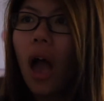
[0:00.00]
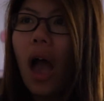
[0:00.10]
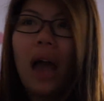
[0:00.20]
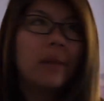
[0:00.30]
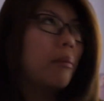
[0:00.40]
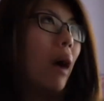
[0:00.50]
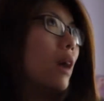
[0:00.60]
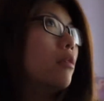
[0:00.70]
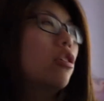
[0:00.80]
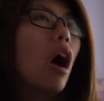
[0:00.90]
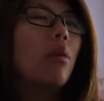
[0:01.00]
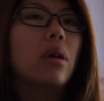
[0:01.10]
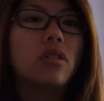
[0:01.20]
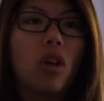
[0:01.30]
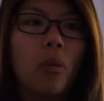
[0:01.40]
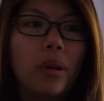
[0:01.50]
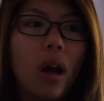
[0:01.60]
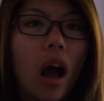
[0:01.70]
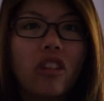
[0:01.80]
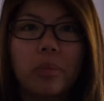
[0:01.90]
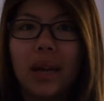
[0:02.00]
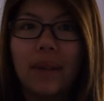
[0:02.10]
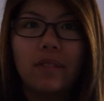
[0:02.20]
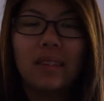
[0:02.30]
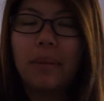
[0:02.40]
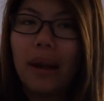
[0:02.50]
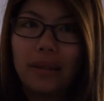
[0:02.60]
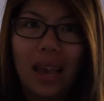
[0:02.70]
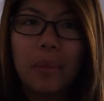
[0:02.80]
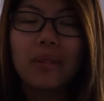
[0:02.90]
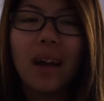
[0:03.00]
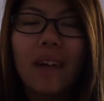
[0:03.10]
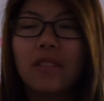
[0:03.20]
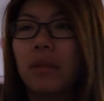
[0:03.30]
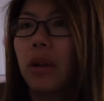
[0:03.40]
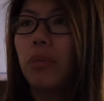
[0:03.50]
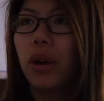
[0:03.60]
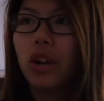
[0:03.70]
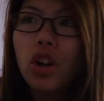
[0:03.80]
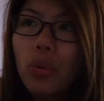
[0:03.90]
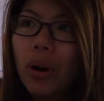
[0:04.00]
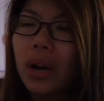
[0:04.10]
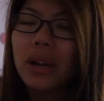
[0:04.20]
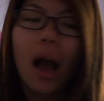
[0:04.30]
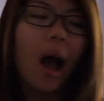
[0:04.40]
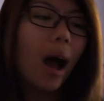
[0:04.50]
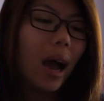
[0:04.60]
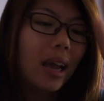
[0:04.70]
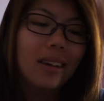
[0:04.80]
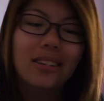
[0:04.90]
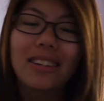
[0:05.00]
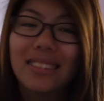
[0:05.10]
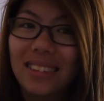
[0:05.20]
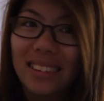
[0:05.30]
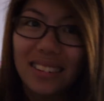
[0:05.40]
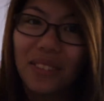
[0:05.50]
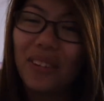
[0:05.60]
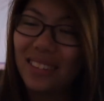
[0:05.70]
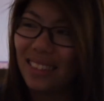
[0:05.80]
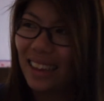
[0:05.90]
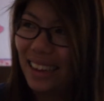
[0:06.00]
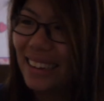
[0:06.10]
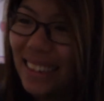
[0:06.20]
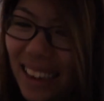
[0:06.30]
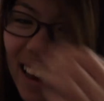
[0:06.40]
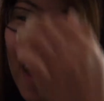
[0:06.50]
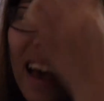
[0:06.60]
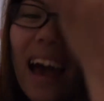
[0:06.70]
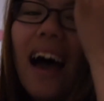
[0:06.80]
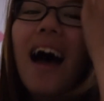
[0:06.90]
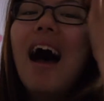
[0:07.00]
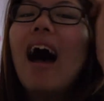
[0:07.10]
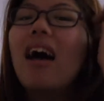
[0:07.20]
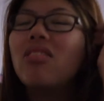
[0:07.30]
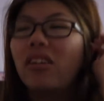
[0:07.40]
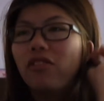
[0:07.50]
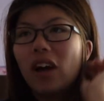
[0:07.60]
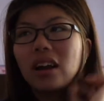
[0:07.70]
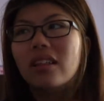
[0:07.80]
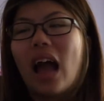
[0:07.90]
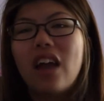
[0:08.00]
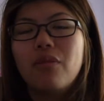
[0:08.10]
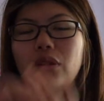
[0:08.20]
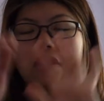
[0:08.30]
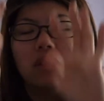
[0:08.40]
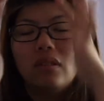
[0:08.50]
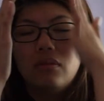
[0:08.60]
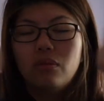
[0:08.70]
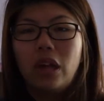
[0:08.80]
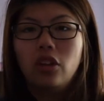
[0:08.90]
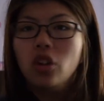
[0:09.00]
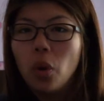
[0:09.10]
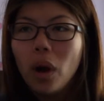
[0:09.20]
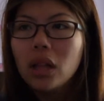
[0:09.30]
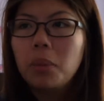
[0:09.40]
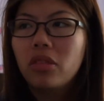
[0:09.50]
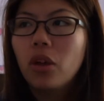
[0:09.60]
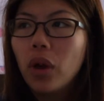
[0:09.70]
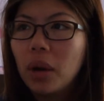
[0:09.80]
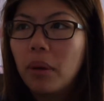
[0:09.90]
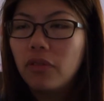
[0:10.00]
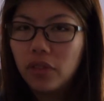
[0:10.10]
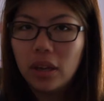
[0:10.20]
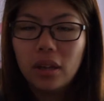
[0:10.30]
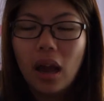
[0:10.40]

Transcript: And my thought was, oh my gosh, am I gonna have to send it back to Amazon, have to send me a brand new one? I just didn't know what to think. And then finally I was like, you know what, let me think quick on my feet.